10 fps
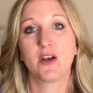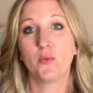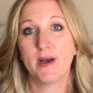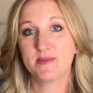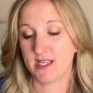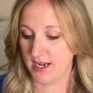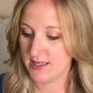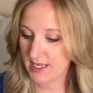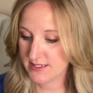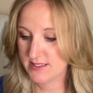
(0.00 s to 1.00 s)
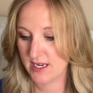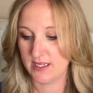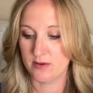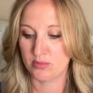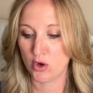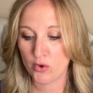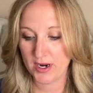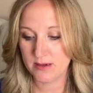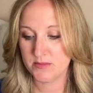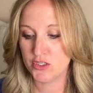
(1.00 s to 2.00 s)
their website, they say the
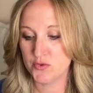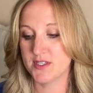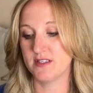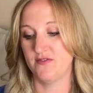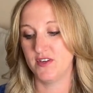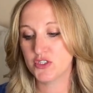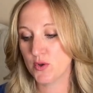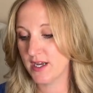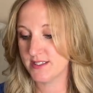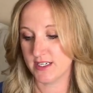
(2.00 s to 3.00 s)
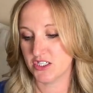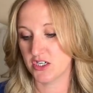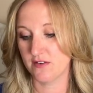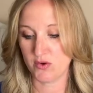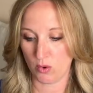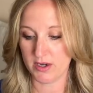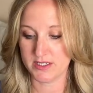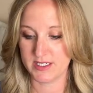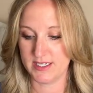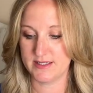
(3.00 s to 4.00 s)
program uses visualization of
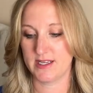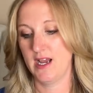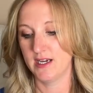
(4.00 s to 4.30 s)
quantities,